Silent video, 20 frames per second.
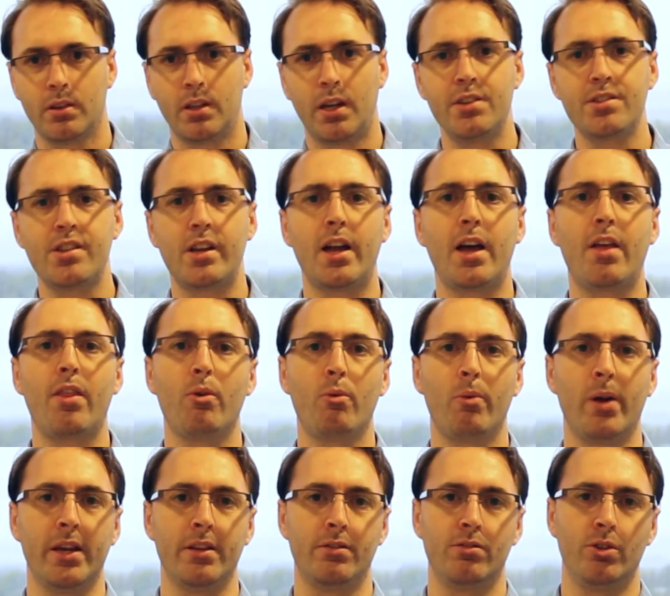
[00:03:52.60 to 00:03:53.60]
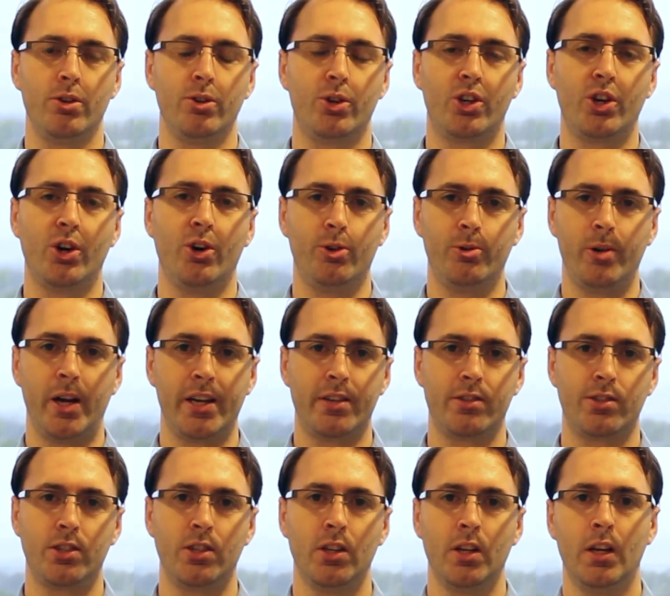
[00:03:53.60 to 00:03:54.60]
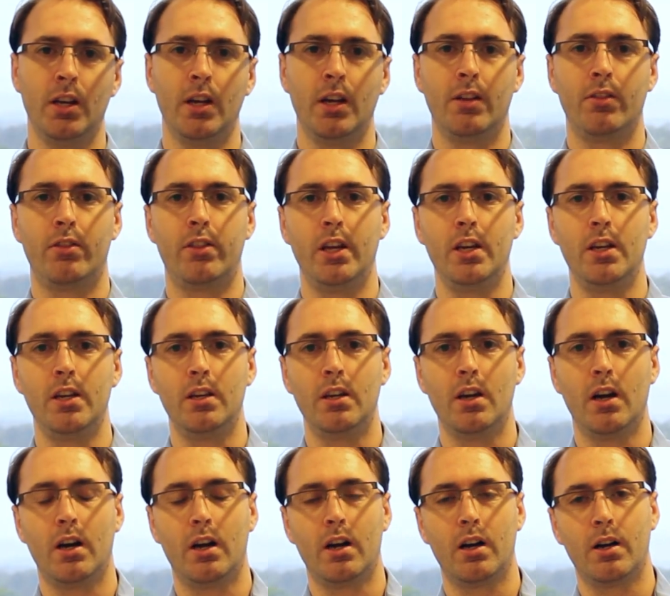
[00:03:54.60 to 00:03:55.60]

There is another way to correct the